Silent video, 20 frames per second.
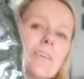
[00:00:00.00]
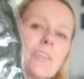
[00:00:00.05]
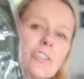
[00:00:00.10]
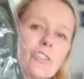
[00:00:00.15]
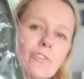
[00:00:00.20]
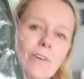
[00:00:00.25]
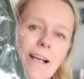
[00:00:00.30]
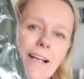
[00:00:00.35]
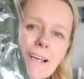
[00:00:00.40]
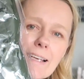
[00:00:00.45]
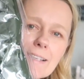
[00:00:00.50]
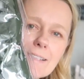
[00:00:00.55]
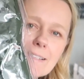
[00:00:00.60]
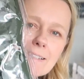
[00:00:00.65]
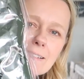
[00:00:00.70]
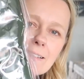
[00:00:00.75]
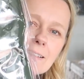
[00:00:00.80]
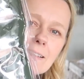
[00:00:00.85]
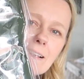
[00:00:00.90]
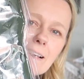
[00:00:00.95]

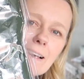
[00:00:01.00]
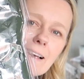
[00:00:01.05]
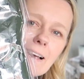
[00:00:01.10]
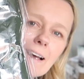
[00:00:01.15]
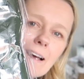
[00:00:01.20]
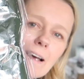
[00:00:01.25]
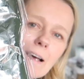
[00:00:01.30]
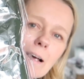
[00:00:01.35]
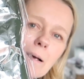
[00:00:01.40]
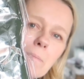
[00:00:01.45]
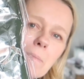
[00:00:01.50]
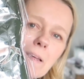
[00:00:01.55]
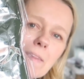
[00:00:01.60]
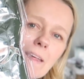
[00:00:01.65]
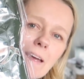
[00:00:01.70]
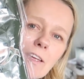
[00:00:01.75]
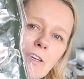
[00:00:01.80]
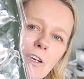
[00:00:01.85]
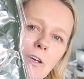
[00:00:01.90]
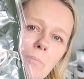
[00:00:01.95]
trellis
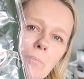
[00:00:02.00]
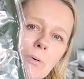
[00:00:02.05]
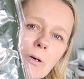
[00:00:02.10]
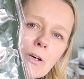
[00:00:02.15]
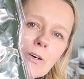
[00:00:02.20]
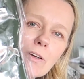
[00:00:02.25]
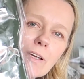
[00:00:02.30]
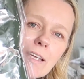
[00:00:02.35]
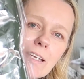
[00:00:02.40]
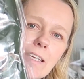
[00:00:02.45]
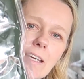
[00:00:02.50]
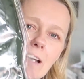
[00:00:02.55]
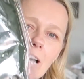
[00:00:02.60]
that you can put in your